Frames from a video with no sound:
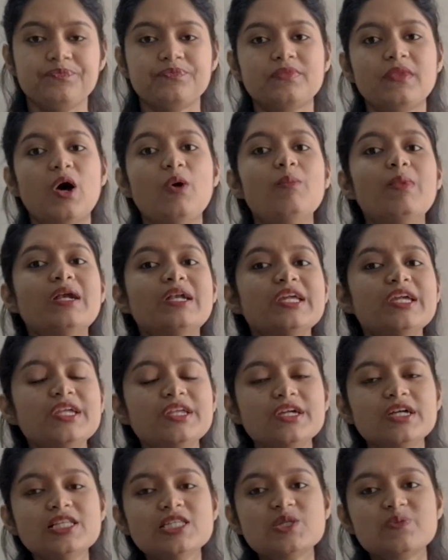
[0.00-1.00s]
Now,
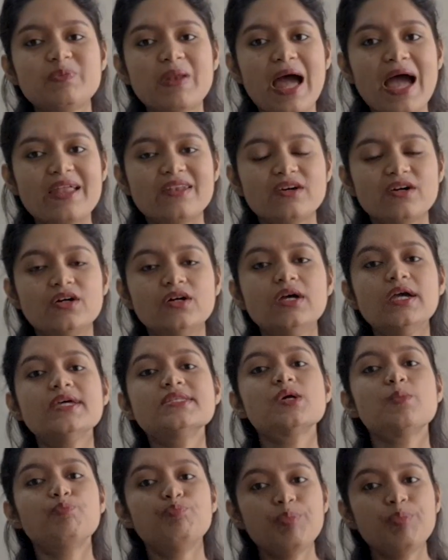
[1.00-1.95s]
materials planner is a